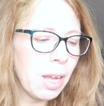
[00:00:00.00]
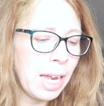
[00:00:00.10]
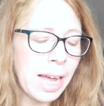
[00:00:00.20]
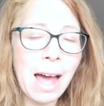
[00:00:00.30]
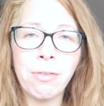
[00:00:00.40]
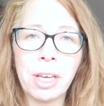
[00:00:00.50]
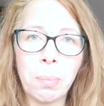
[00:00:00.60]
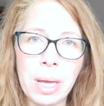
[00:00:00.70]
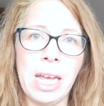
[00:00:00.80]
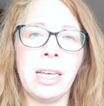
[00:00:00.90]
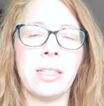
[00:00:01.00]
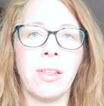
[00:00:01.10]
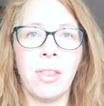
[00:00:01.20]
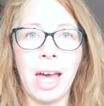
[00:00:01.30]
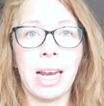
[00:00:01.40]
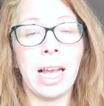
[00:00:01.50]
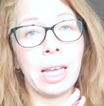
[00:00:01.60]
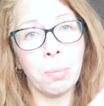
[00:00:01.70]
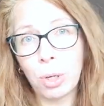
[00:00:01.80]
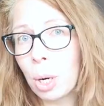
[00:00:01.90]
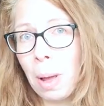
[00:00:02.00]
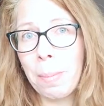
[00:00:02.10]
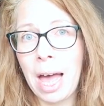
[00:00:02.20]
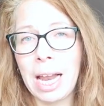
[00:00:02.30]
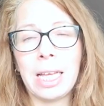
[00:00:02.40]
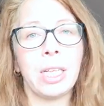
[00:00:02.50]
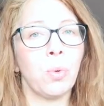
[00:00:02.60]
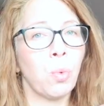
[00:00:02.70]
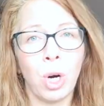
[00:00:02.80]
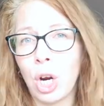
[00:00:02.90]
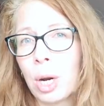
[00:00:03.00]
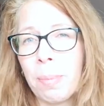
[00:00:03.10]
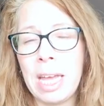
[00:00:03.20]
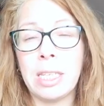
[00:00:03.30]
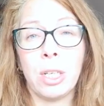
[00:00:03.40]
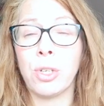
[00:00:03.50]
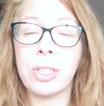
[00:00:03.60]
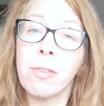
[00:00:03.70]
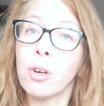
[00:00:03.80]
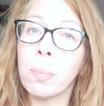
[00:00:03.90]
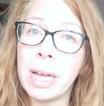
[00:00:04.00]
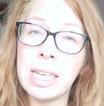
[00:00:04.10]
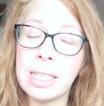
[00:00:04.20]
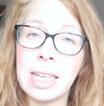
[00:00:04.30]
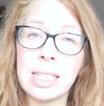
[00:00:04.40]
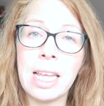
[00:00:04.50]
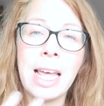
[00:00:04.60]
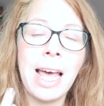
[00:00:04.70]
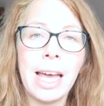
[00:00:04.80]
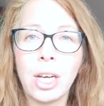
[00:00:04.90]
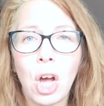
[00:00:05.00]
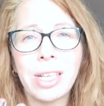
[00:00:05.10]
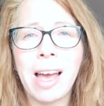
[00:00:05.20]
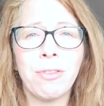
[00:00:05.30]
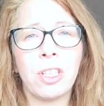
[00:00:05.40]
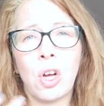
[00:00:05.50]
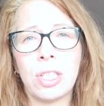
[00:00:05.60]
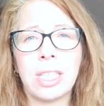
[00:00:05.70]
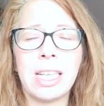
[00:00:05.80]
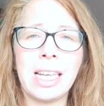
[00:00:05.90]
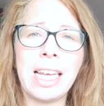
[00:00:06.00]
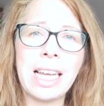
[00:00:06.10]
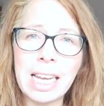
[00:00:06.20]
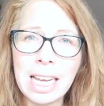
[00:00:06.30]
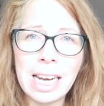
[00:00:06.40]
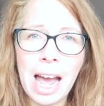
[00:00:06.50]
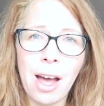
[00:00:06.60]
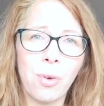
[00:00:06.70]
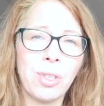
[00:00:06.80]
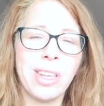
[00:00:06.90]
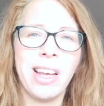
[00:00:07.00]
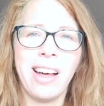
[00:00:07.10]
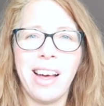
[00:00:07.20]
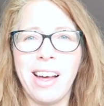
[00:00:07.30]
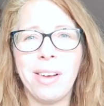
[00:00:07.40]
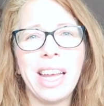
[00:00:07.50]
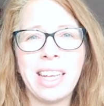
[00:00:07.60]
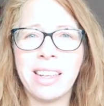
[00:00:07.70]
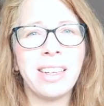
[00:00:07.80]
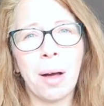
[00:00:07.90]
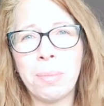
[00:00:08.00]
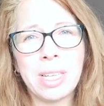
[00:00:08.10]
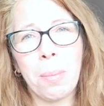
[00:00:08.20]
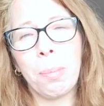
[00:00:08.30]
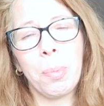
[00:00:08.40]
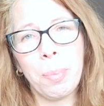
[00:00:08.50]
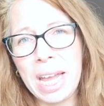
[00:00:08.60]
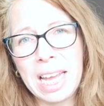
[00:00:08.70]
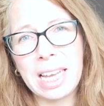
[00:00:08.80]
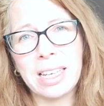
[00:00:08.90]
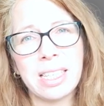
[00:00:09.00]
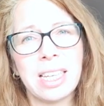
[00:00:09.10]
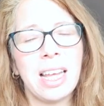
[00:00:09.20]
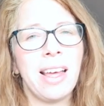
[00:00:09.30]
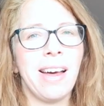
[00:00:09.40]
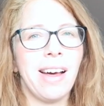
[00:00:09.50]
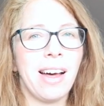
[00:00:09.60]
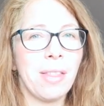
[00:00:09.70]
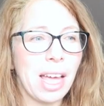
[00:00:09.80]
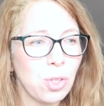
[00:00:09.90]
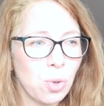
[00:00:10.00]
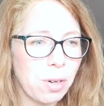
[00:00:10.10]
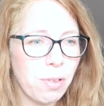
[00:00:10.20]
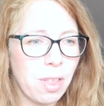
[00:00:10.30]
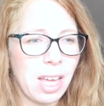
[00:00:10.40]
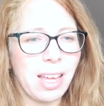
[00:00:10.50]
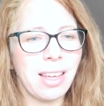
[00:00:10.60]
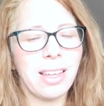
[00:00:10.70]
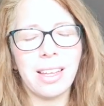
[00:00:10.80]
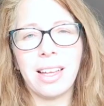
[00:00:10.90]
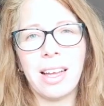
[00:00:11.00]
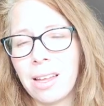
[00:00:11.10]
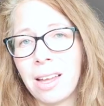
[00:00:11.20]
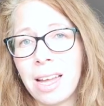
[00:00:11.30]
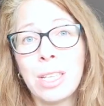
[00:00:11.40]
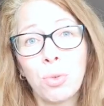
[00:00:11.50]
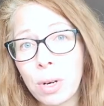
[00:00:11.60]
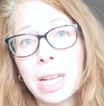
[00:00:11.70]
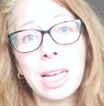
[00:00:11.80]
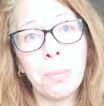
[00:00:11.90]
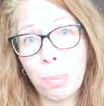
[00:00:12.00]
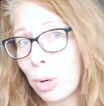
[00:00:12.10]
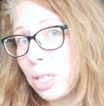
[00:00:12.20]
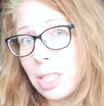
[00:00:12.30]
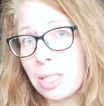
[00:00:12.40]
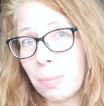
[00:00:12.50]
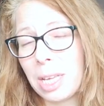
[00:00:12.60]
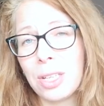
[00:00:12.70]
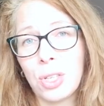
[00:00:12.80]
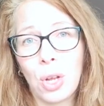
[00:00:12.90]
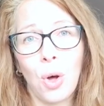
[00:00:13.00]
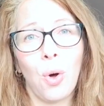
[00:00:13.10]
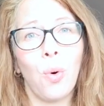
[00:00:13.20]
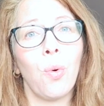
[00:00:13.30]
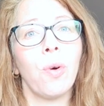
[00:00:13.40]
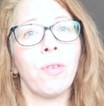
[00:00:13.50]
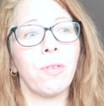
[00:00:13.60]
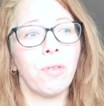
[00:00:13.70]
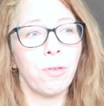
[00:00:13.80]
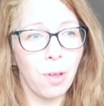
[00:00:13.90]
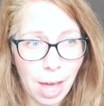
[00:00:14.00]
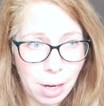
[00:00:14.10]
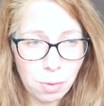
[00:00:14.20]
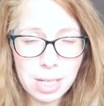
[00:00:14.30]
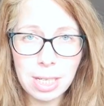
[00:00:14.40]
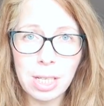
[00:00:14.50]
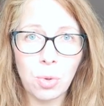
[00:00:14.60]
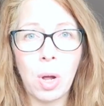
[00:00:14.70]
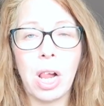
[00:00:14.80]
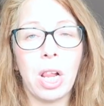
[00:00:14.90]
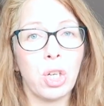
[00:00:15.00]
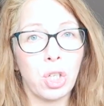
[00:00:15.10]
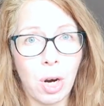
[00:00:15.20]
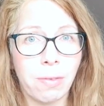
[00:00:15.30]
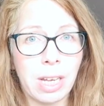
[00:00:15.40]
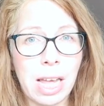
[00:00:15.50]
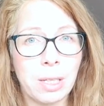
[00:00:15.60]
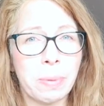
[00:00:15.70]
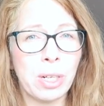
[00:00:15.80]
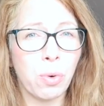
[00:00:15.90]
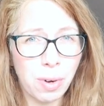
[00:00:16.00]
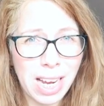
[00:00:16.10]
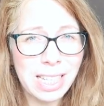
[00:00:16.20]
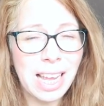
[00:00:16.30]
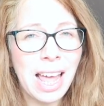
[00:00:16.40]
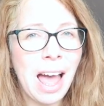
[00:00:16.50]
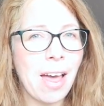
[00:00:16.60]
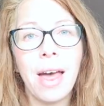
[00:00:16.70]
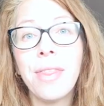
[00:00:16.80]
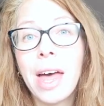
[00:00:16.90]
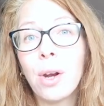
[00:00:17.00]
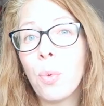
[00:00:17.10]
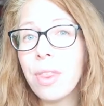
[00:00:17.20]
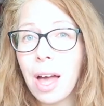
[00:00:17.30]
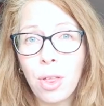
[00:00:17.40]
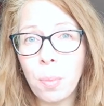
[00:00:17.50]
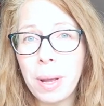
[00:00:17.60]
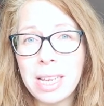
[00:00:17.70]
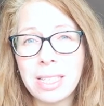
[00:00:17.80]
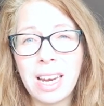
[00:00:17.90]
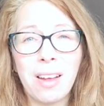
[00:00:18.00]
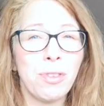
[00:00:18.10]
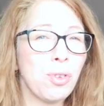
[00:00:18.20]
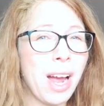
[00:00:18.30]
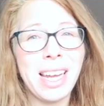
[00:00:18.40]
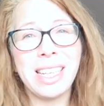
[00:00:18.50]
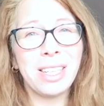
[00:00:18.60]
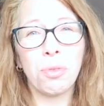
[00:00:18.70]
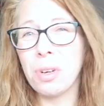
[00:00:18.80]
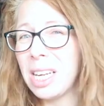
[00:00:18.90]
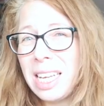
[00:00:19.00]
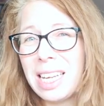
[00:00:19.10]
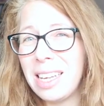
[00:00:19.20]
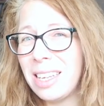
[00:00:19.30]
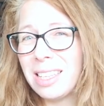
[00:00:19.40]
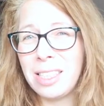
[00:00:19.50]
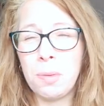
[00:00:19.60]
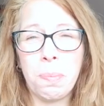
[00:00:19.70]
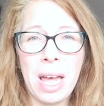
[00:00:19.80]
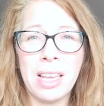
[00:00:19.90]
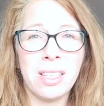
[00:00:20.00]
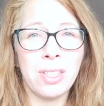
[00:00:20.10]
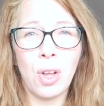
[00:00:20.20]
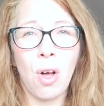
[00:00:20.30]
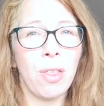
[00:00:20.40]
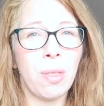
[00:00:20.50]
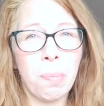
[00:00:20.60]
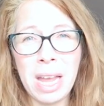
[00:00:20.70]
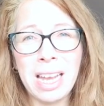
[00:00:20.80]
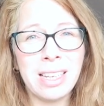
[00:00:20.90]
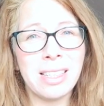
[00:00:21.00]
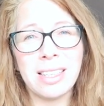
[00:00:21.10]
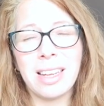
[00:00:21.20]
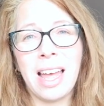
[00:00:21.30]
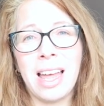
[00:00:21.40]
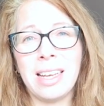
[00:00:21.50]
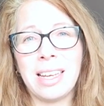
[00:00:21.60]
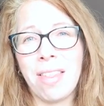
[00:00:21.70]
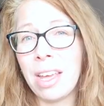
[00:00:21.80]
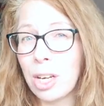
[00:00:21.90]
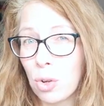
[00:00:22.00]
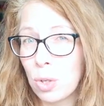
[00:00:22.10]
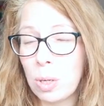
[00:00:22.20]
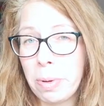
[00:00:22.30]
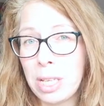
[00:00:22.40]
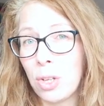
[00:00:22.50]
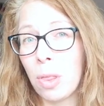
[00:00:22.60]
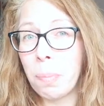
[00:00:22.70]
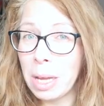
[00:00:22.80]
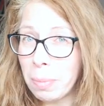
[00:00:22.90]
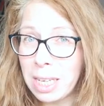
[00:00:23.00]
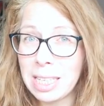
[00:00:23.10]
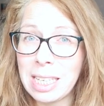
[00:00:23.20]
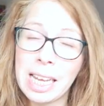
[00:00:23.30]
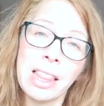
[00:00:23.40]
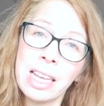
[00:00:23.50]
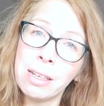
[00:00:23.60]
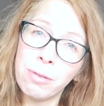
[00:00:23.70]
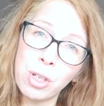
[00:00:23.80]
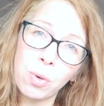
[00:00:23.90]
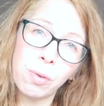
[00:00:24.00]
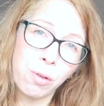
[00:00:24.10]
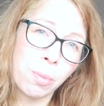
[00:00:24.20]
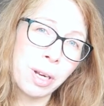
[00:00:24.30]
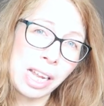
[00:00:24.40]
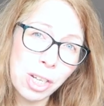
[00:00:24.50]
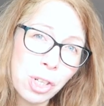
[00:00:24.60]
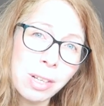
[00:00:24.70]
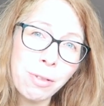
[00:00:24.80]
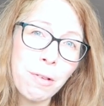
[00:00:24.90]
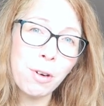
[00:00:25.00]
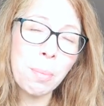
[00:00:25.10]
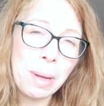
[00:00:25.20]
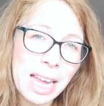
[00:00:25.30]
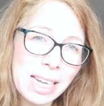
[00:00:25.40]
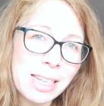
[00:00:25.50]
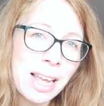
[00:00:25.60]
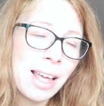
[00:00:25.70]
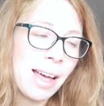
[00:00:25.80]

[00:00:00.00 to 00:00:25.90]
And having a paint that I can put on my palette, work on a painting or several paintings, and not have to constantly clean out uh, like gummed up paint, uh, that sort of thing, uh, is really important to me. So for that reason as well, Charvin has been great. And then with other paints that I've tried, it really depends on the paint, and I think it also depends on the pigment and like the individual formulation of every paint.